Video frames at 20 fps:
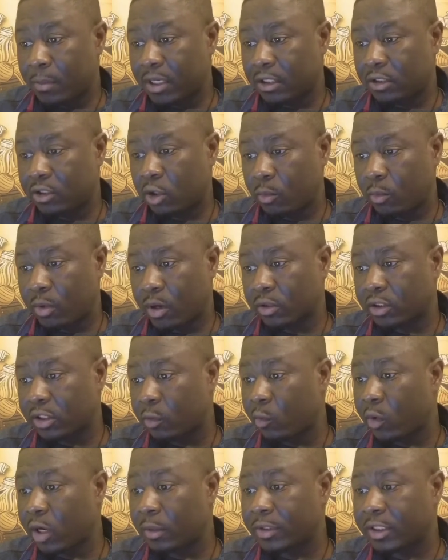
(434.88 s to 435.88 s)
Pinatubo's
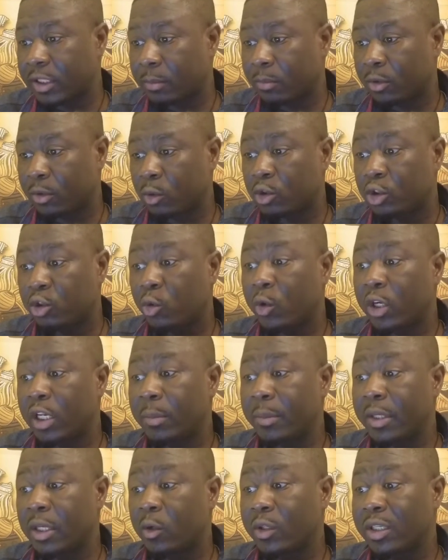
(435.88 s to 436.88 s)
eruption blew
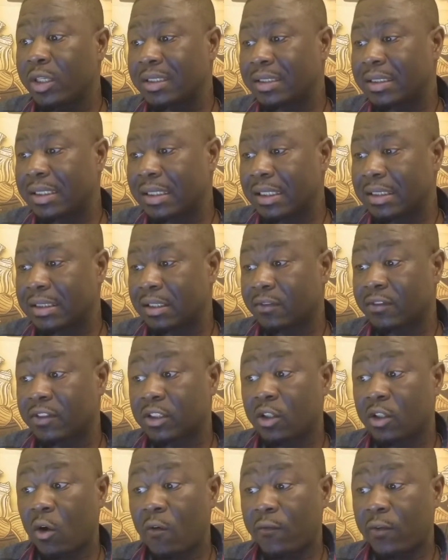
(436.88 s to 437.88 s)
20 million tons of
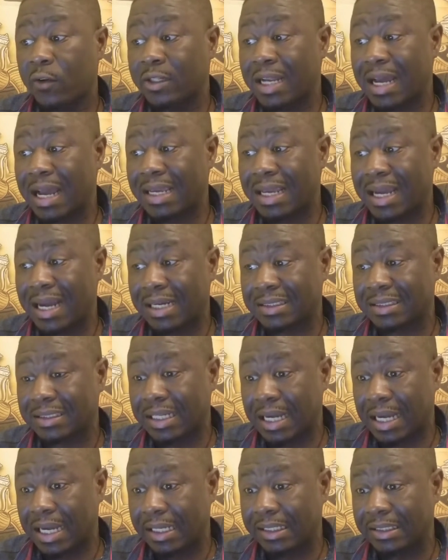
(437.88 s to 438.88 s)
sulfur
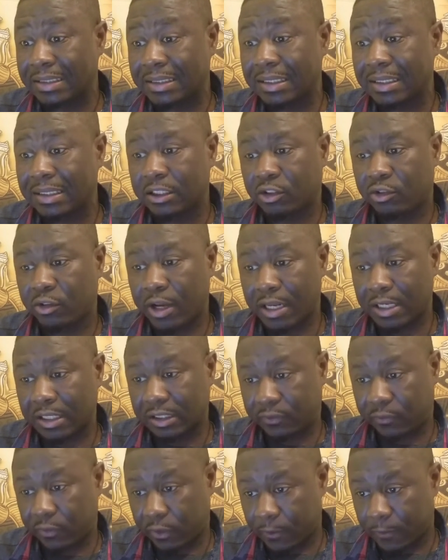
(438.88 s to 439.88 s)
dioxide into the
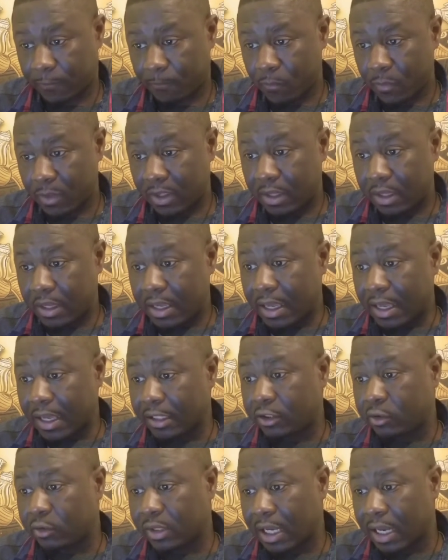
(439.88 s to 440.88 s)
stratosphere.
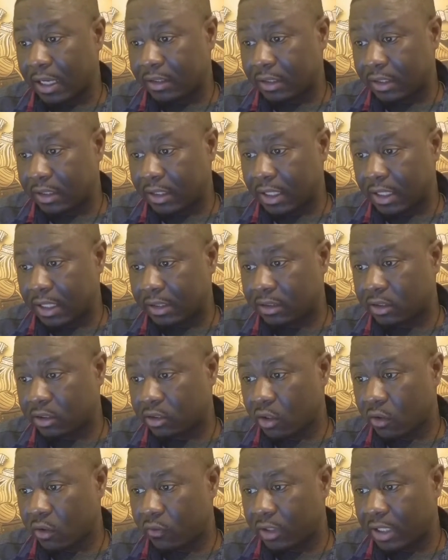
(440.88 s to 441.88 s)
As you likely guessed, the
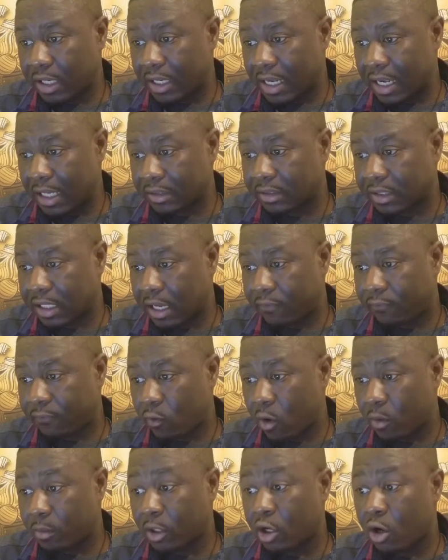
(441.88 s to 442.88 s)
sulfur dioxide
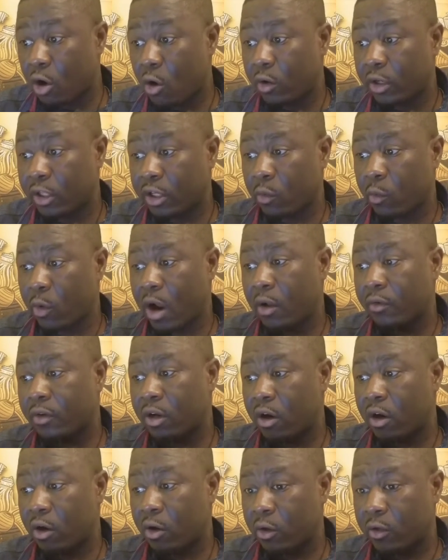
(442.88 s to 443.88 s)
formed a coating around
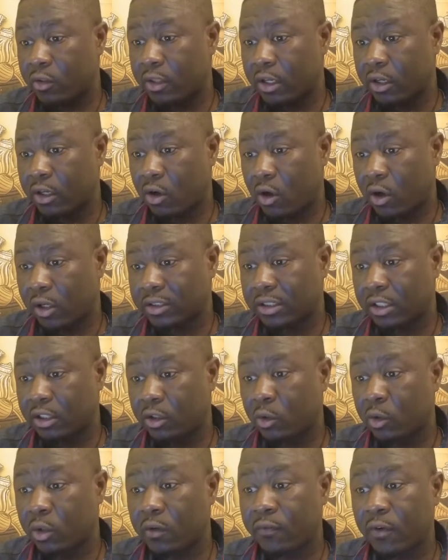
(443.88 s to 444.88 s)
the Earth and caused a
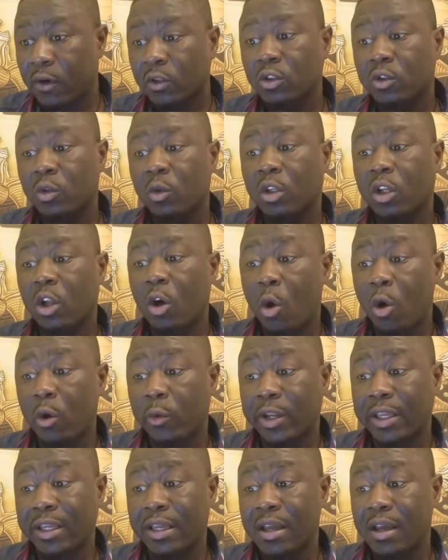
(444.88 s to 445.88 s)
universal
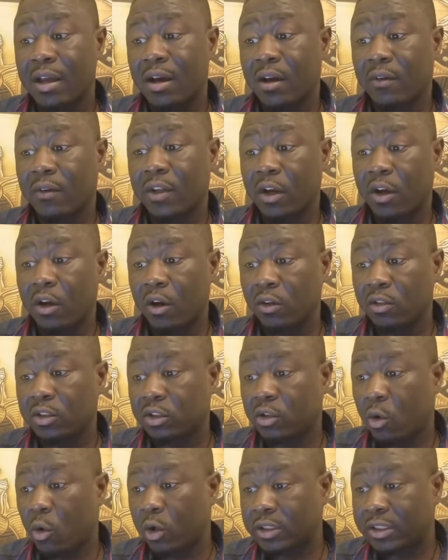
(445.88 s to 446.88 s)
lowering of the
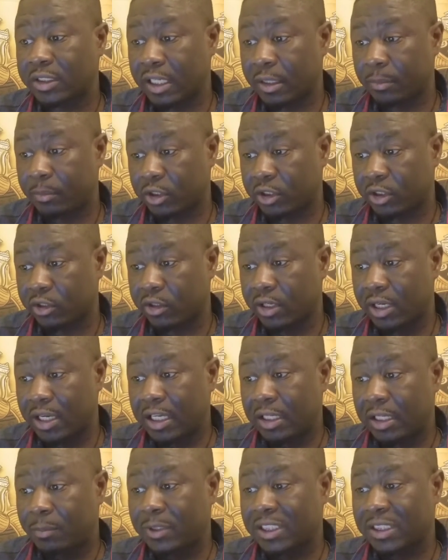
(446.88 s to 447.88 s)
Earth's core temperature.
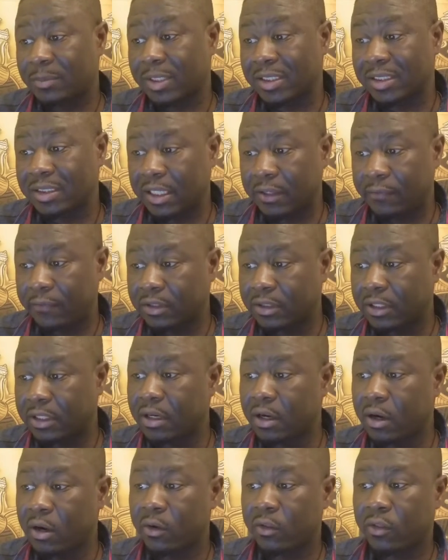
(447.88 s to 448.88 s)

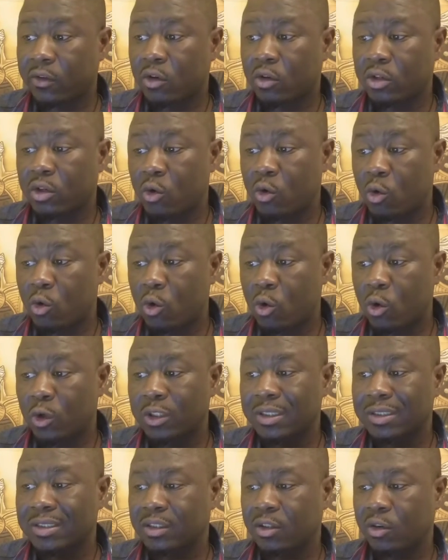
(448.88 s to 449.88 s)
Specifically, the Earth
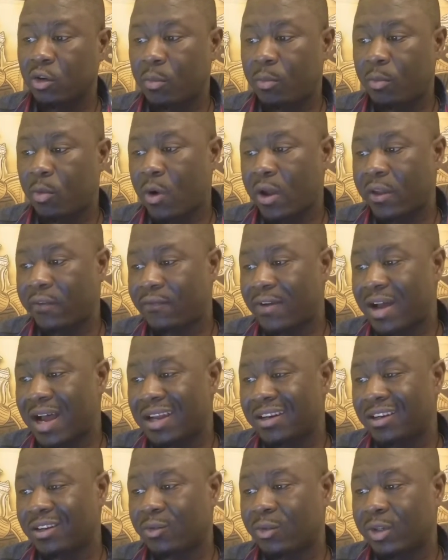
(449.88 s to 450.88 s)
cooled
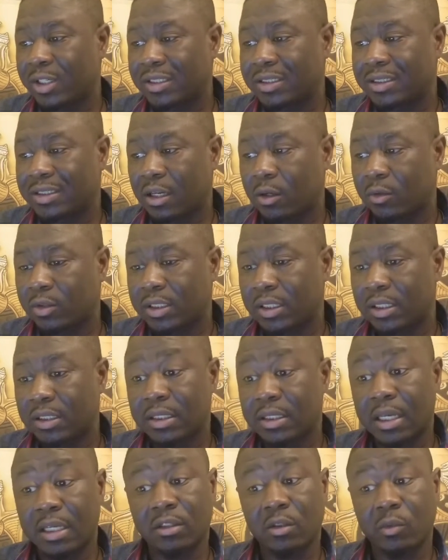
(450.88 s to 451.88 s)
0.5 degrees
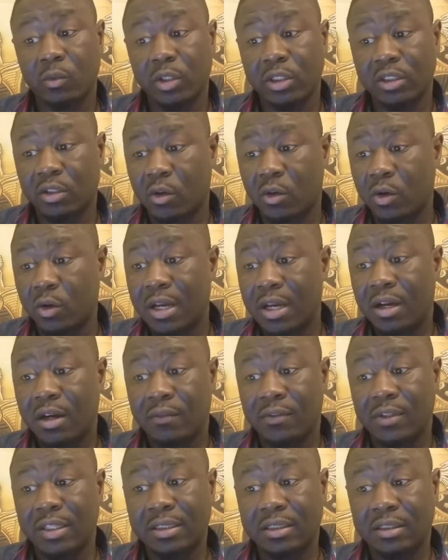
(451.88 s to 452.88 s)
Celsius as a result
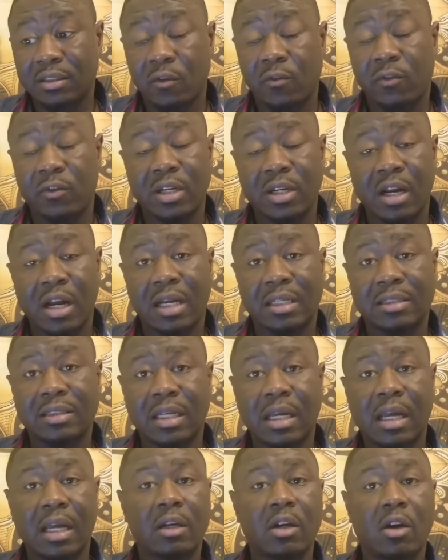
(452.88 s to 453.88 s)
of this sulfur
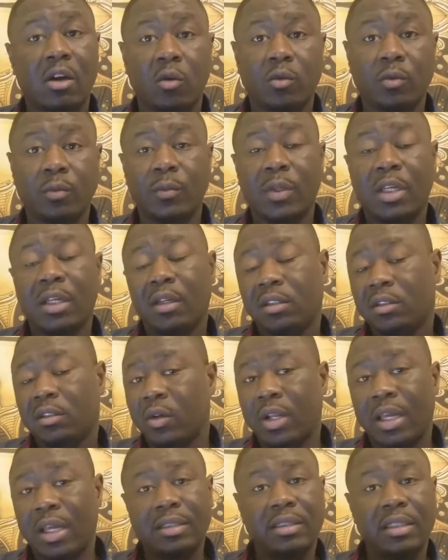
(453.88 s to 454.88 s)
dioxide coating.
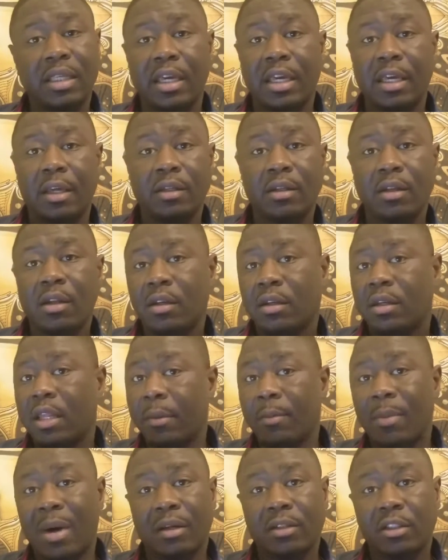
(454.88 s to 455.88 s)
So they saying
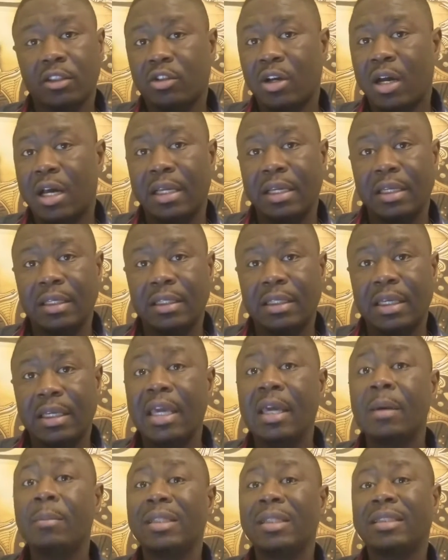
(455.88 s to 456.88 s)
they about to try to
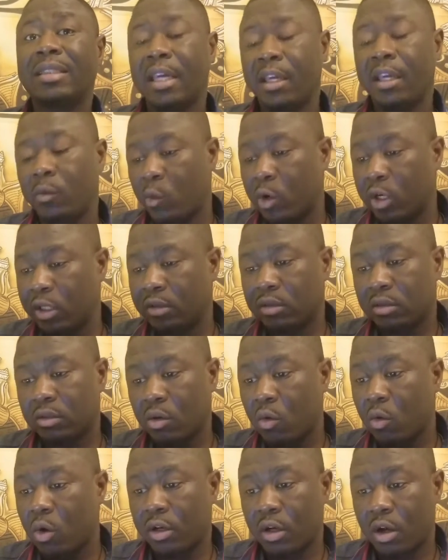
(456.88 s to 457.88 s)
imitate what's
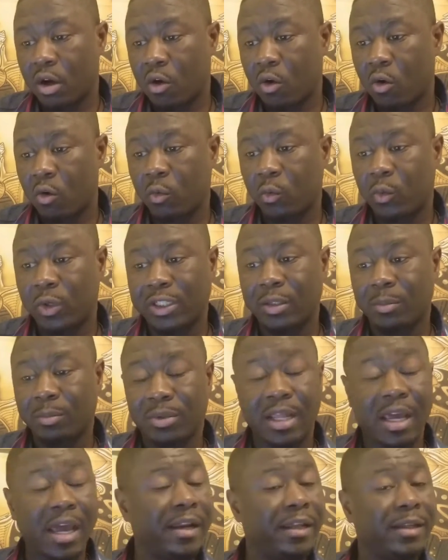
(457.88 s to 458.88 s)
going on with the
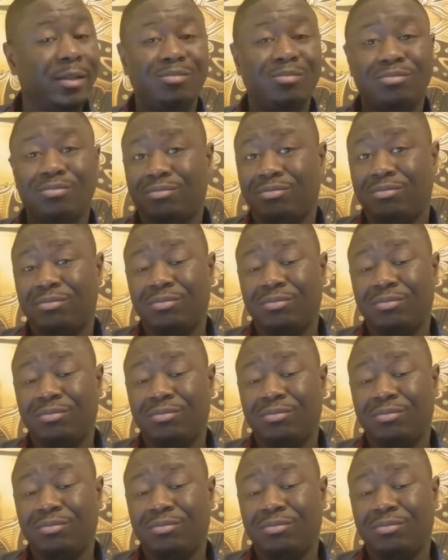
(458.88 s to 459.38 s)
planet,